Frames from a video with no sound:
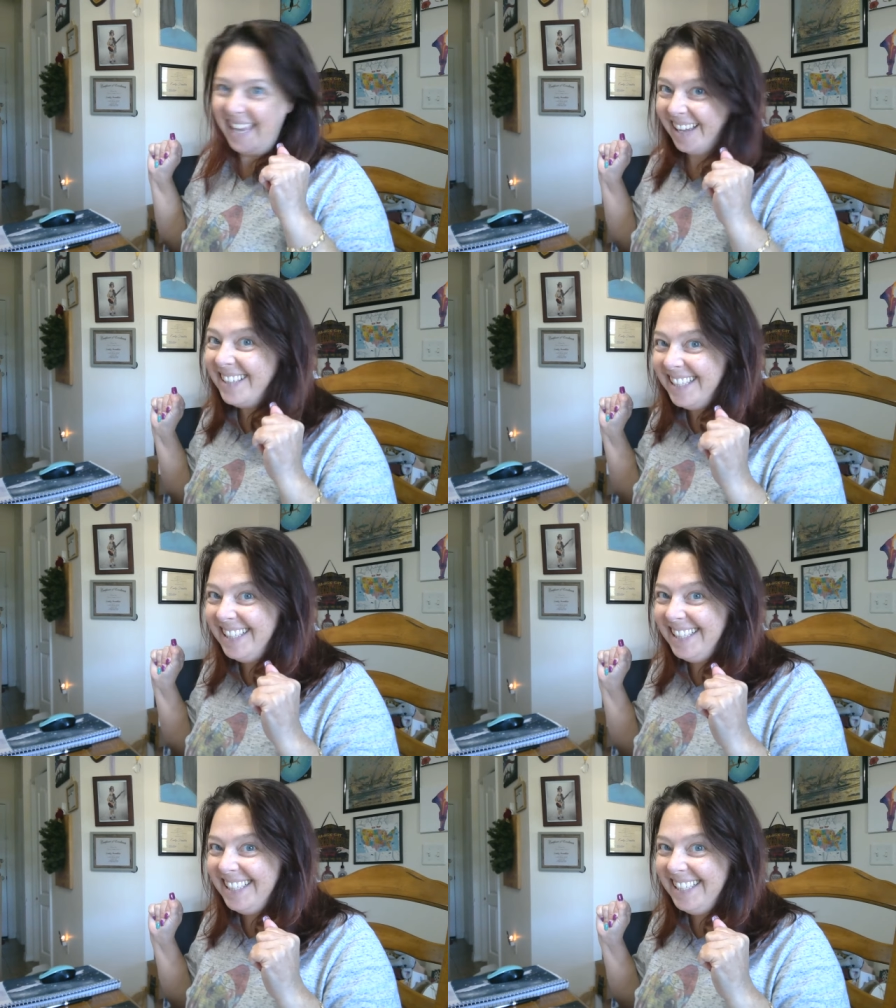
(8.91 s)

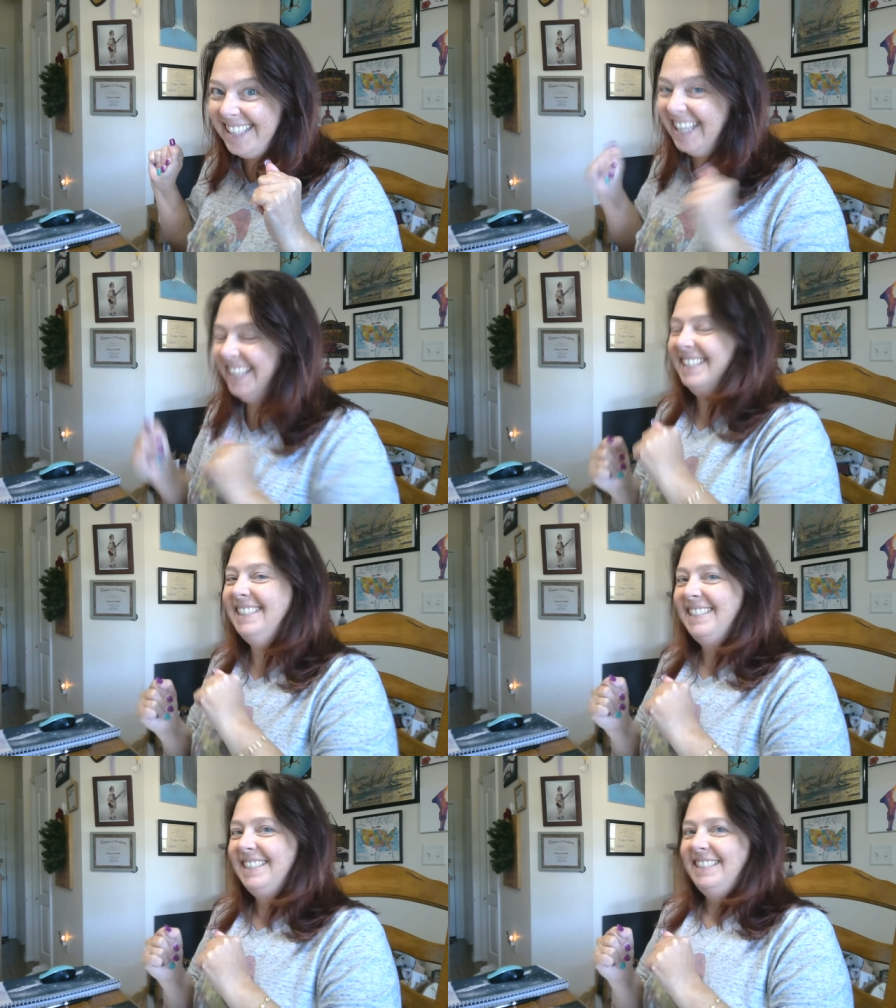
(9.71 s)
Happy!
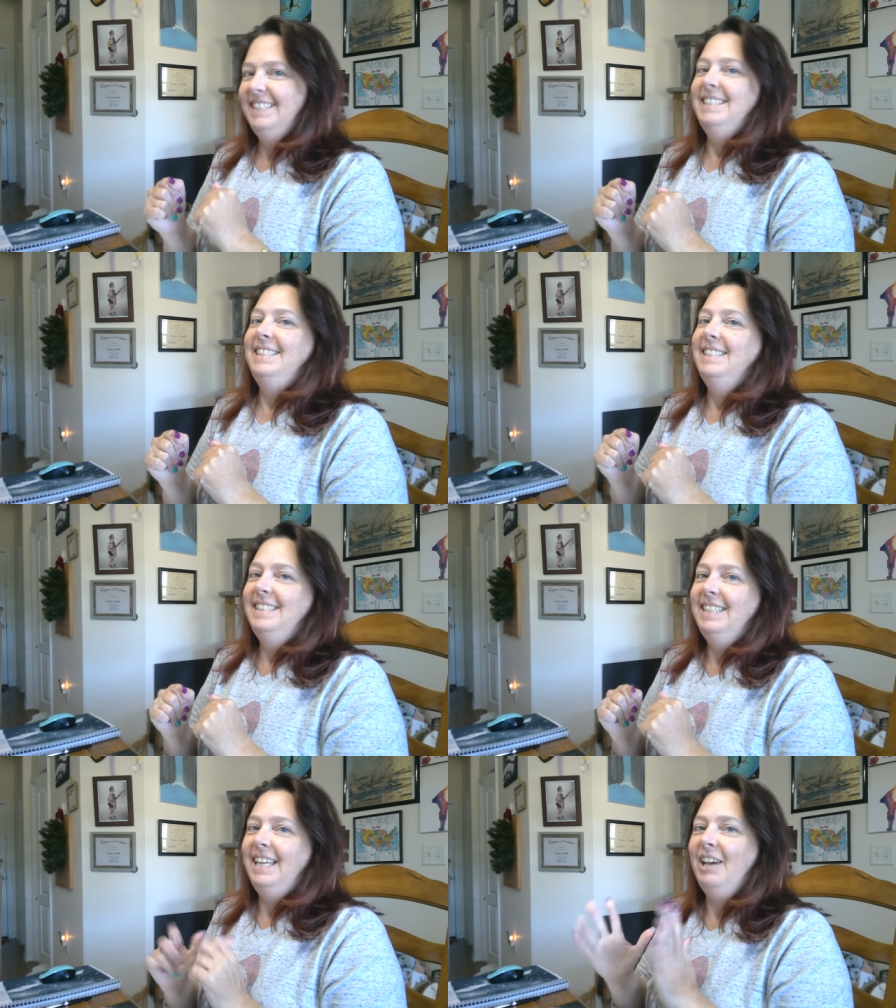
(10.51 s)

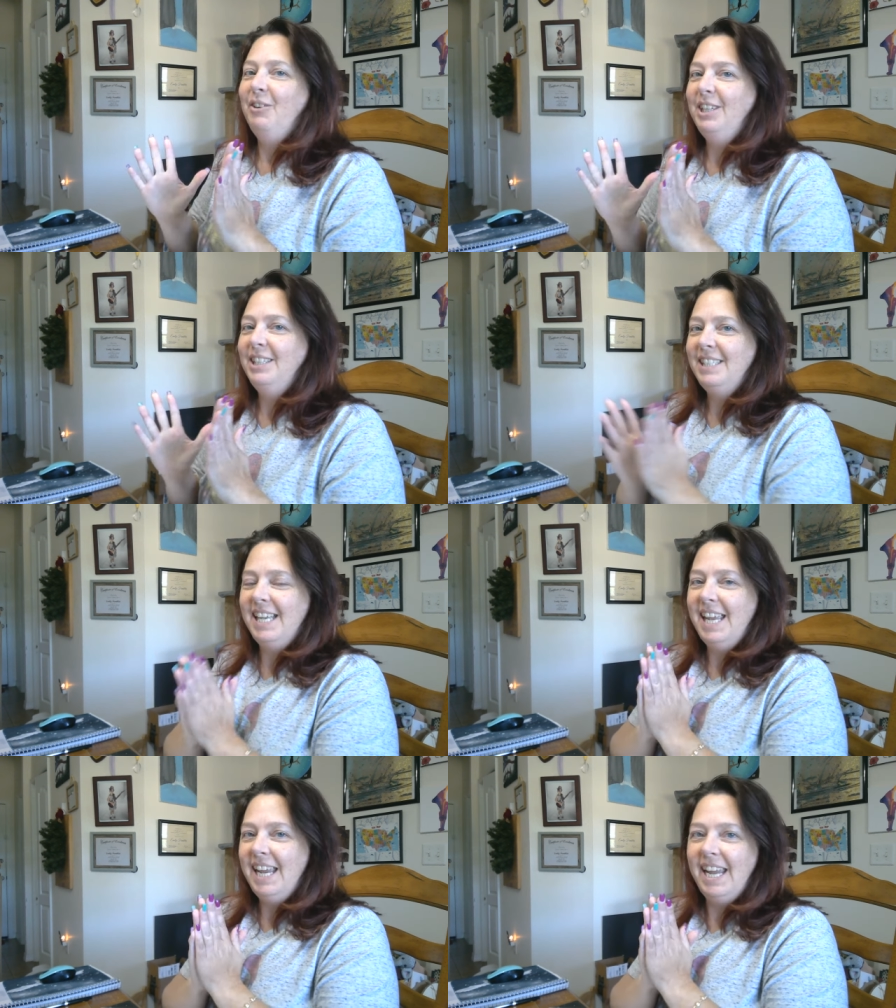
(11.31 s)
How are you
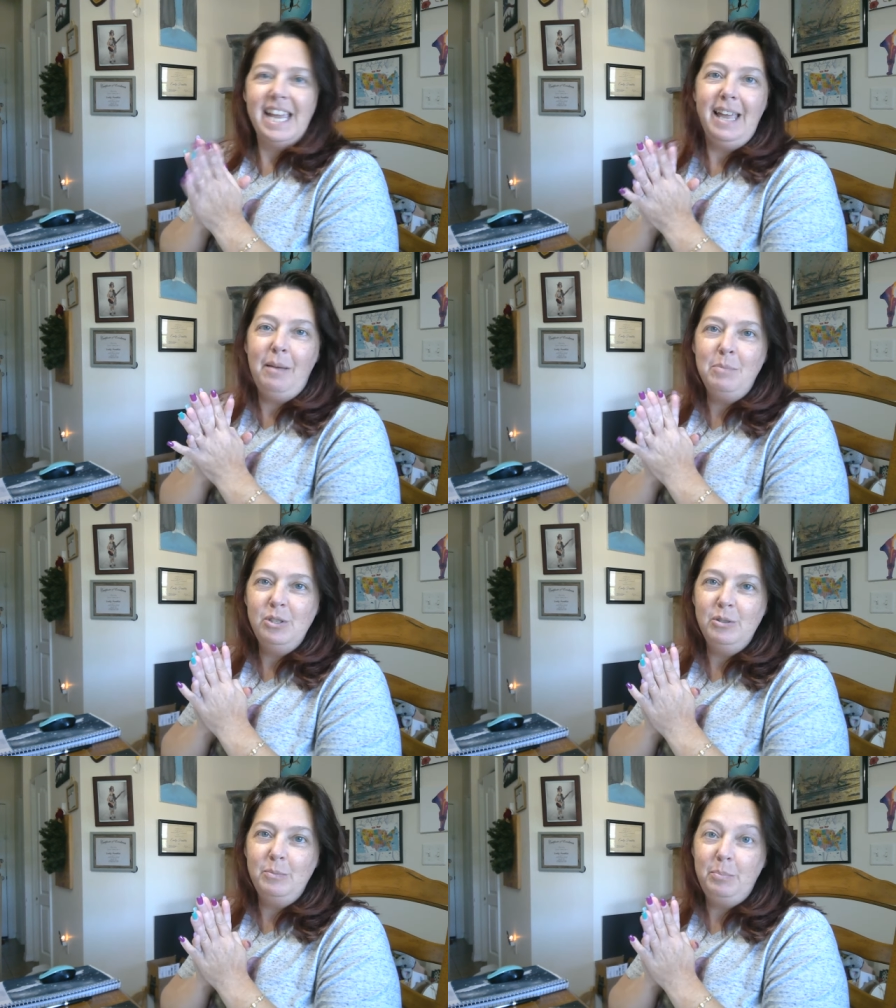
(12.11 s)
today? I'm
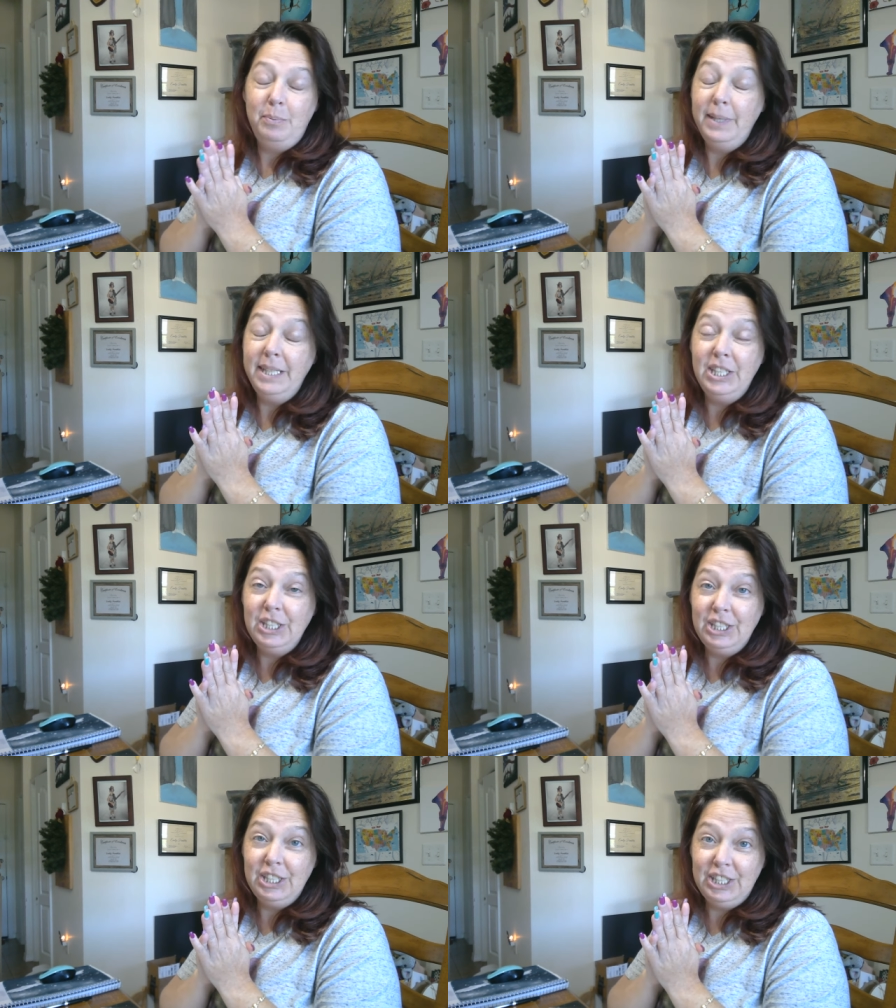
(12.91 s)
doing pretty
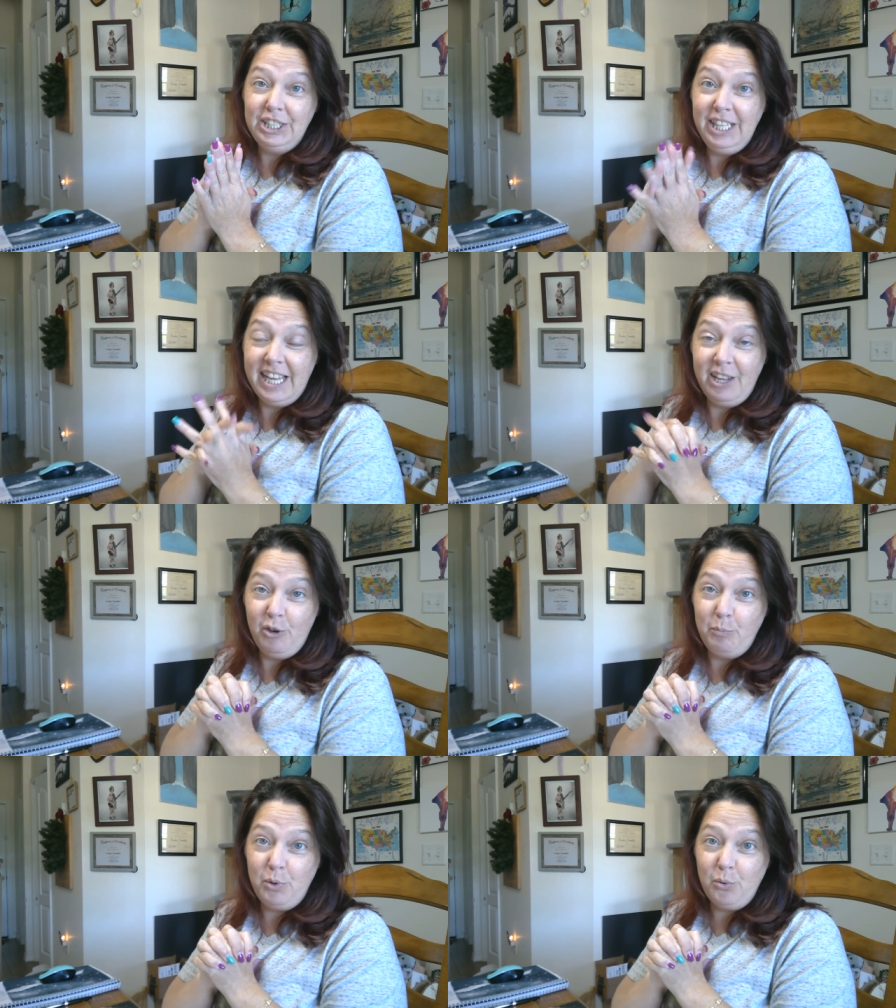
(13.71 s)
good. I
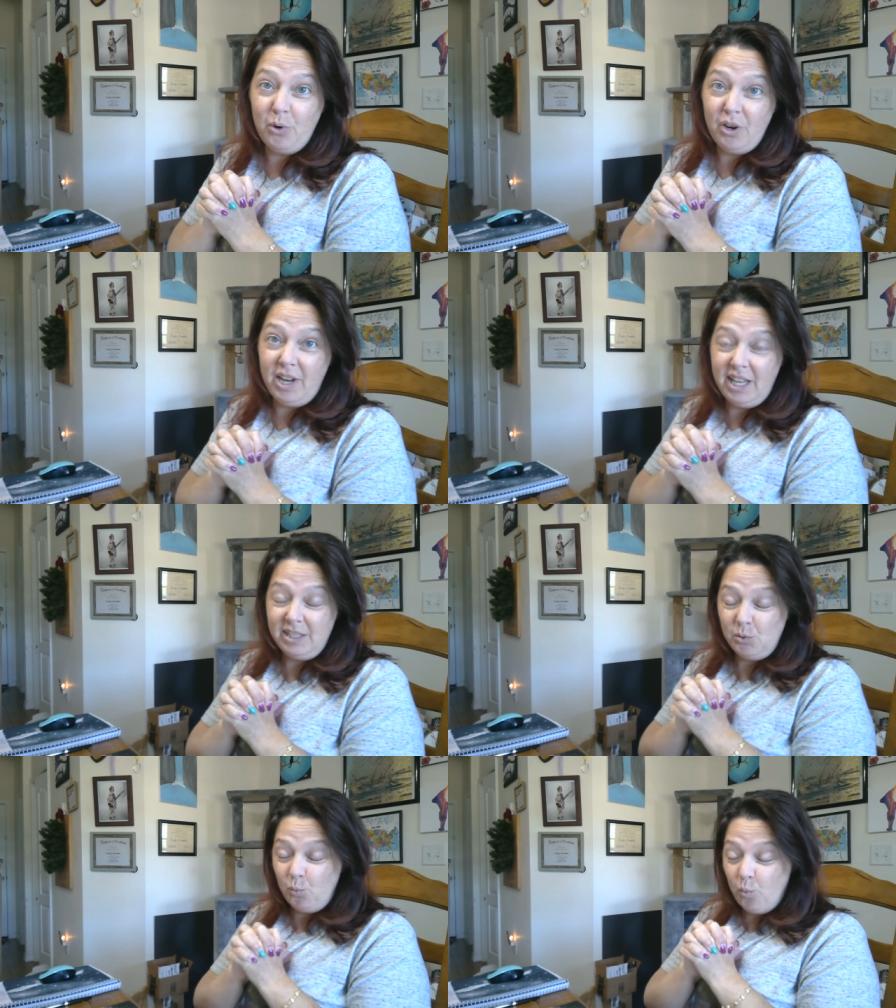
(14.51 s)
hope you are
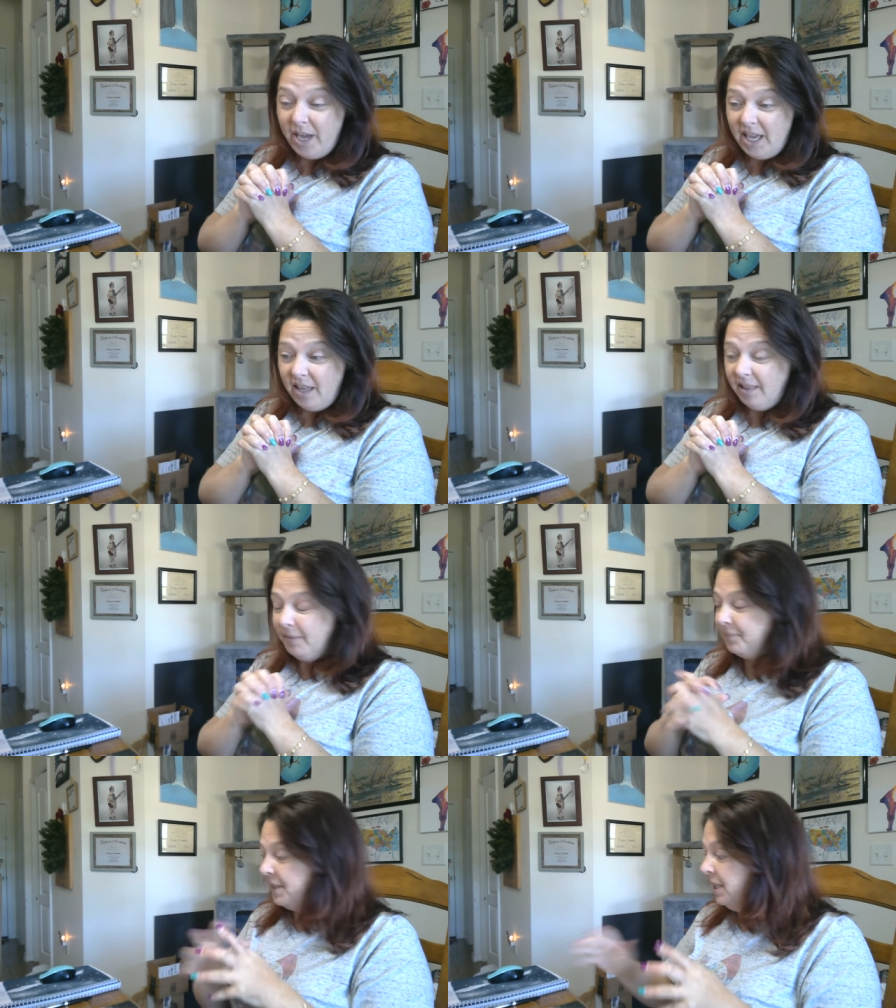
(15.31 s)
as
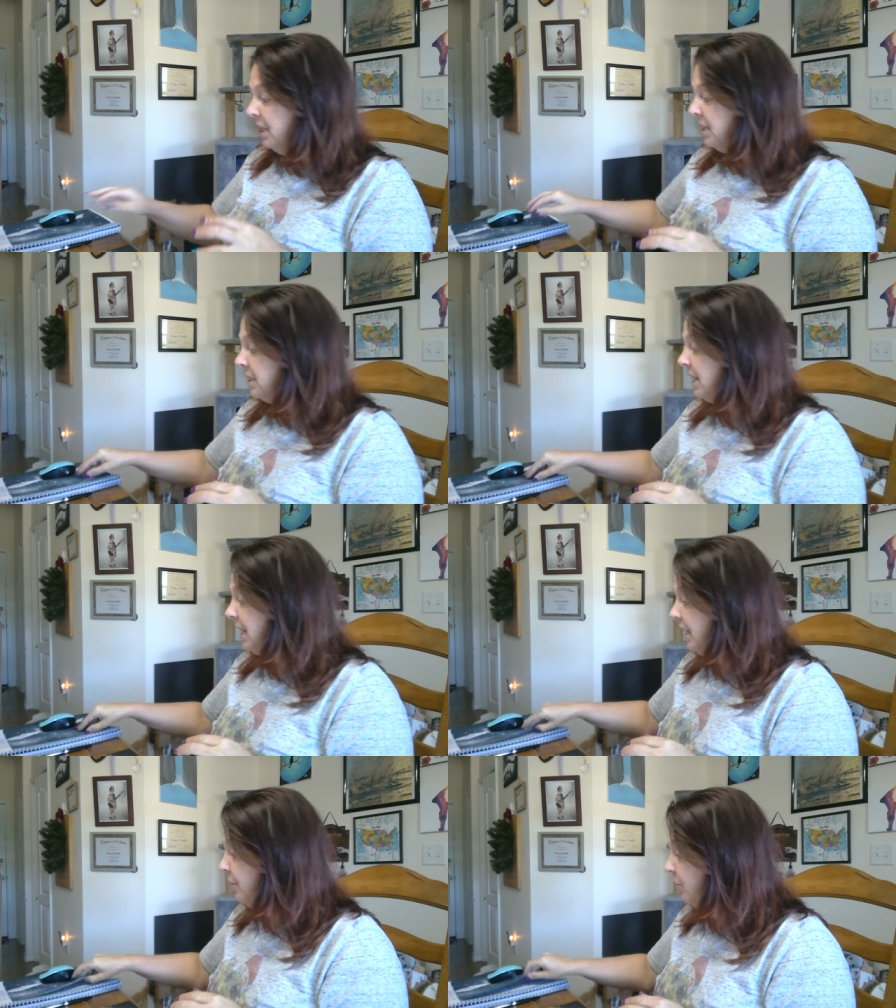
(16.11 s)
well.
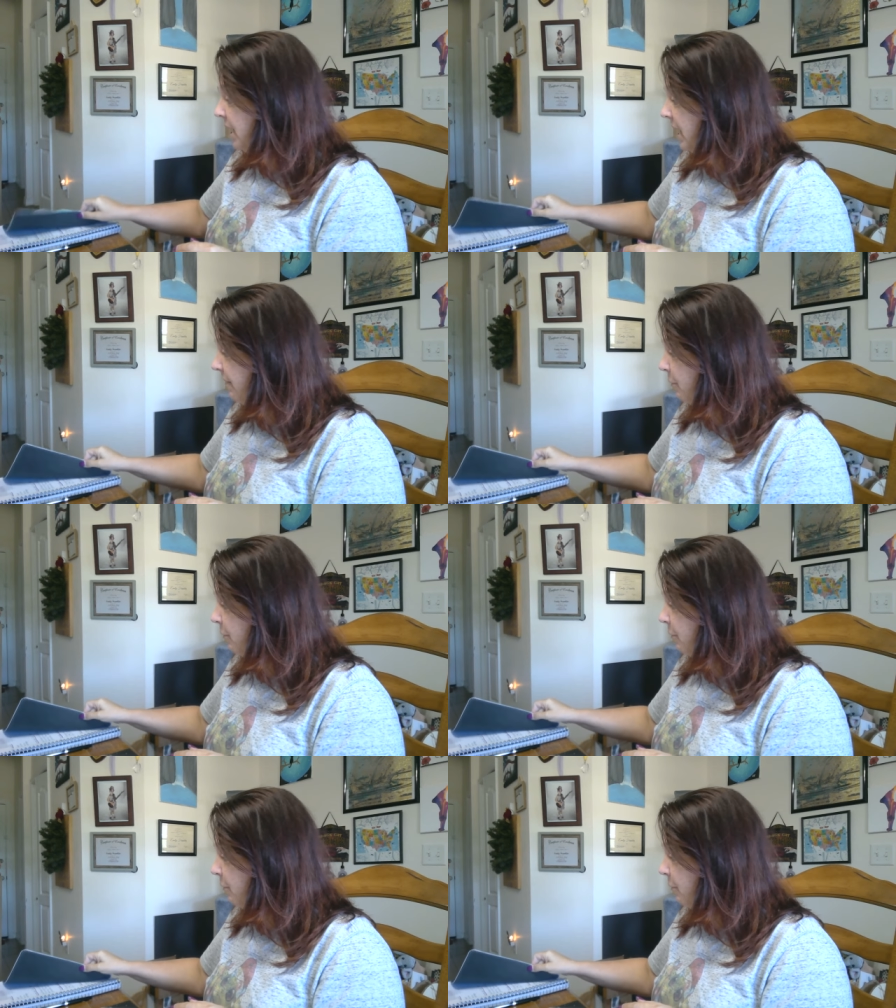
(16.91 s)
Today we have a